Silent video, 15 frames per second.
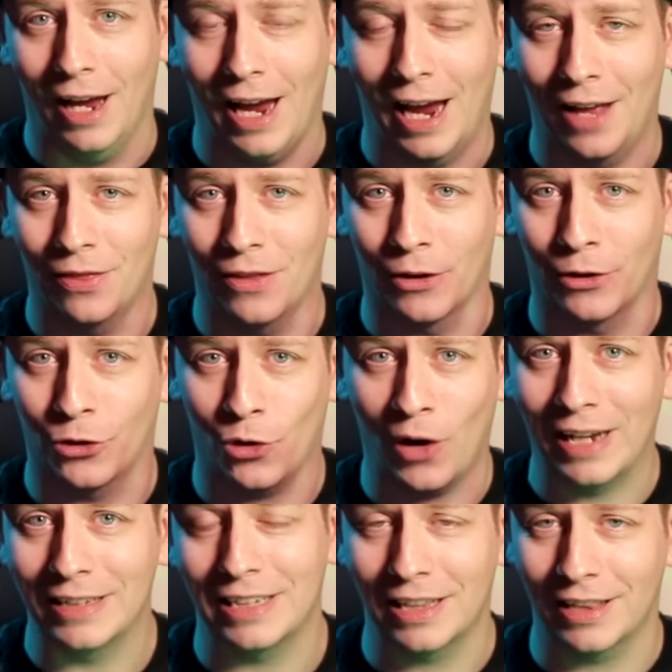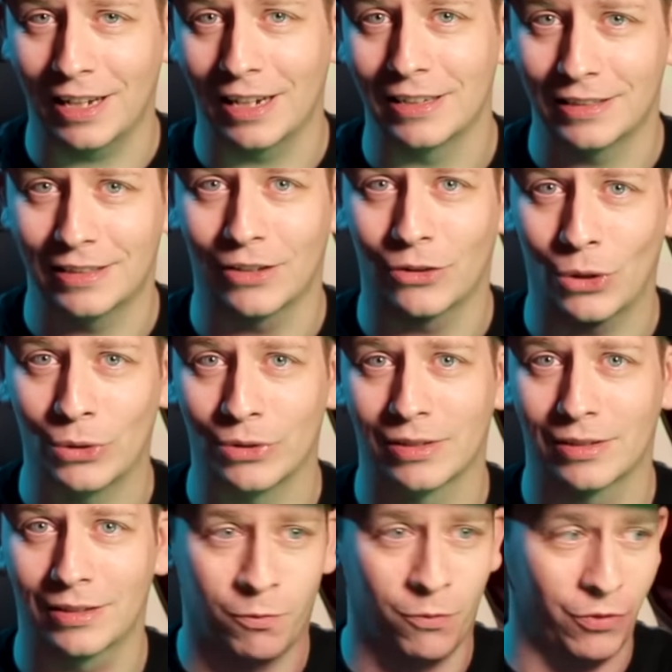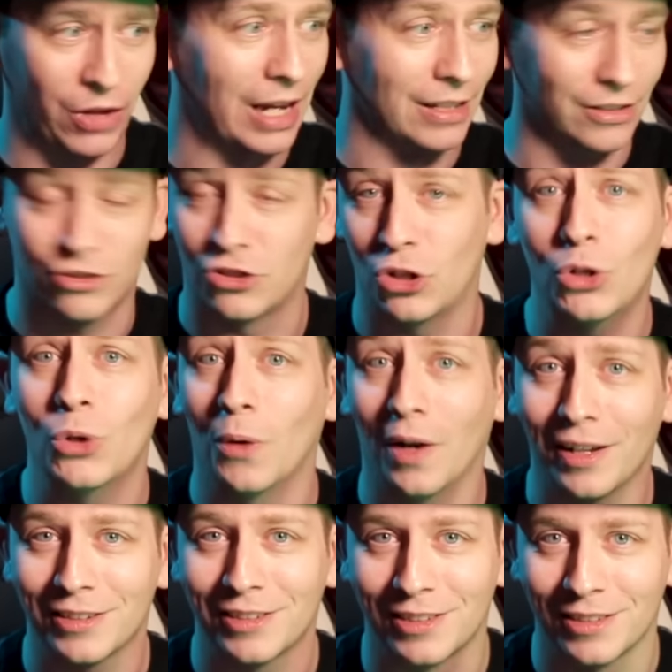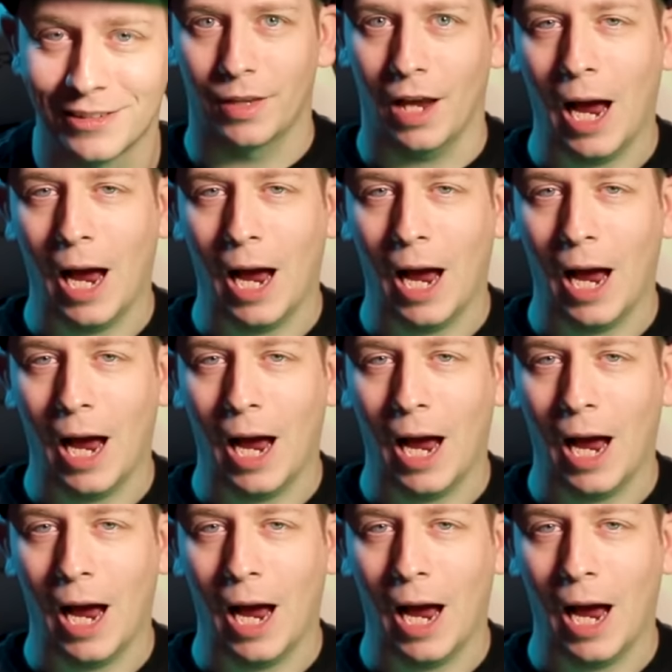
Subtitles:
and the crazy things that those things do to us.